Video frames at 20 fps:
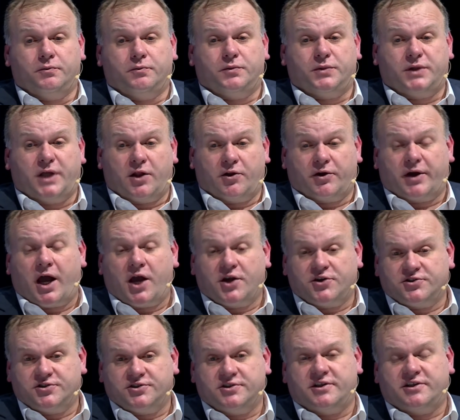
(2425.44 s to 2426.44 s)

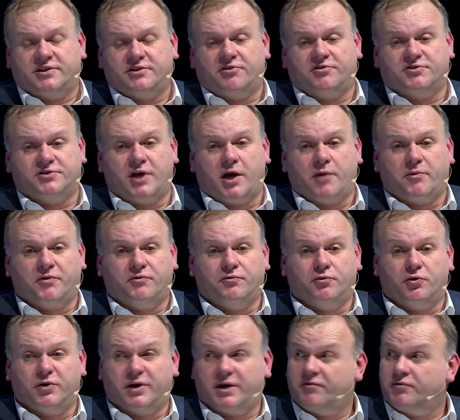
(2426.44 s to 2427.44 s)
delegations, as I was saying
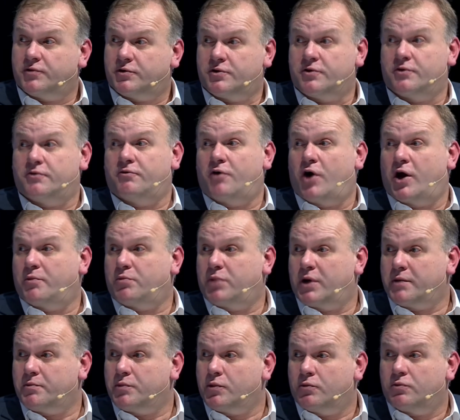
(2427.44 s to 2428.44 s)
before, given to the right
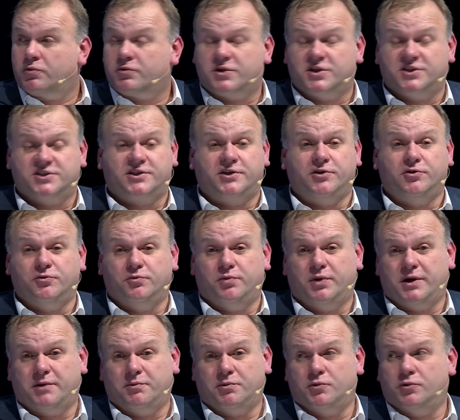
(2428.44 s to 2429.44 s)
people, the skilled
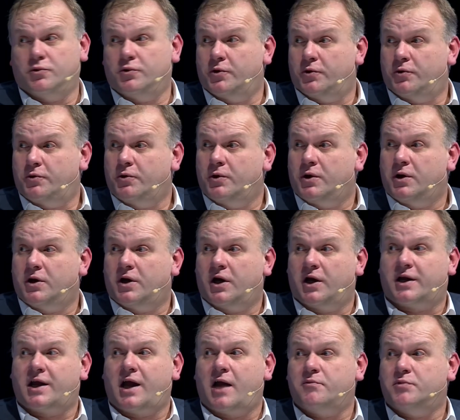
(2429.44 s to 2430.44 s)
people who are
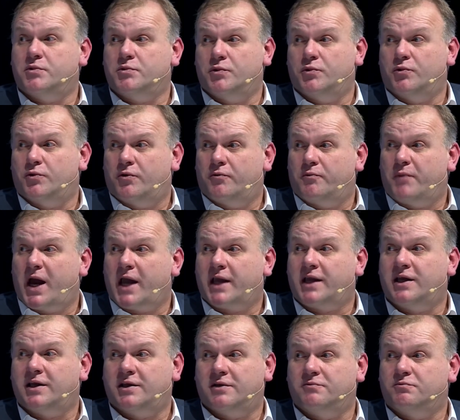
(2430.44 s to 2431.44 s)
capable of
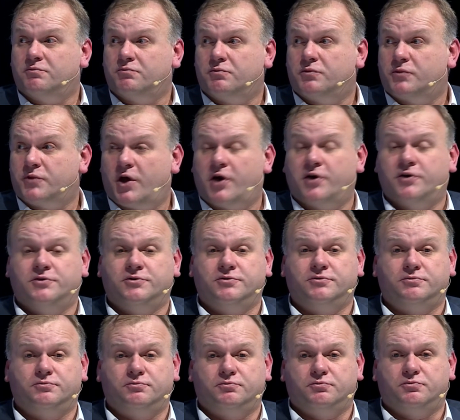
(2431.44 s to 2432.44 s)
making those
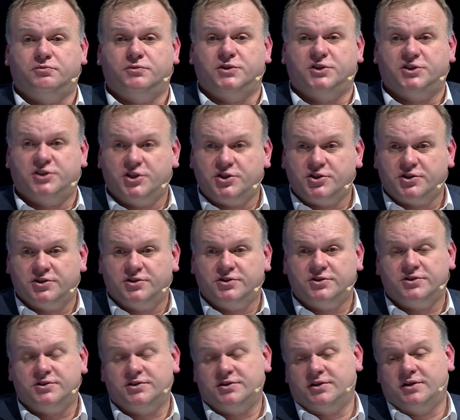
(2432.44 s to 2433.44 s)

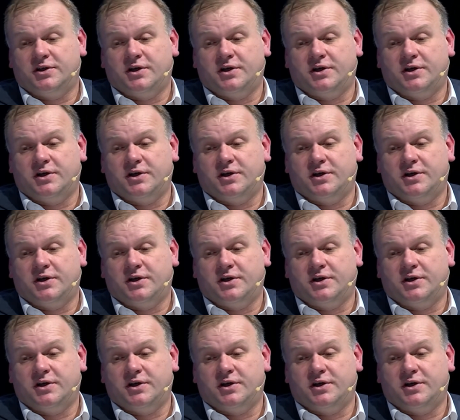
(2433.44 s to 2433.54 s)
decisions?